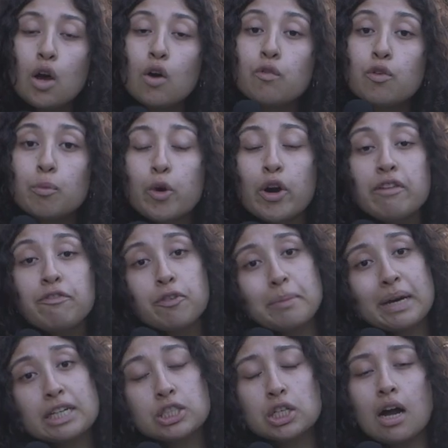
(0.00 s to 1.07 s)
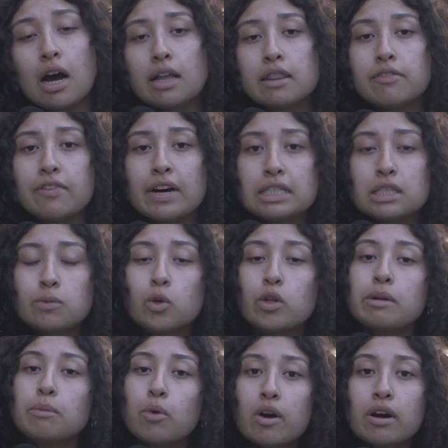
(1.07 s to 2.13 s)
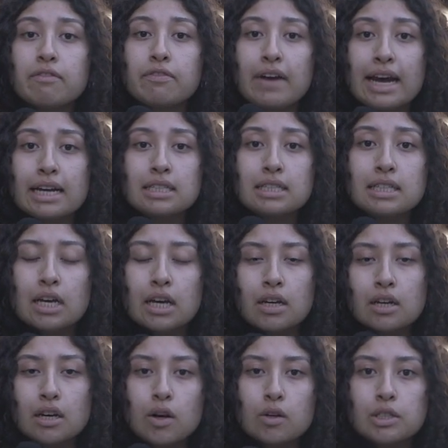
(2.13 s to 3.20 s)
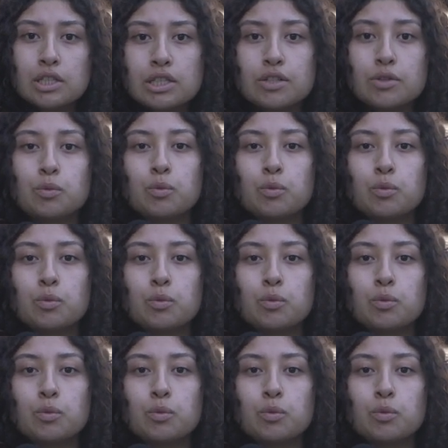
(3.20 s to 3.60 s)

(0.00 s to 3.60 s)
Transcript: For more information on the festival and more events, go to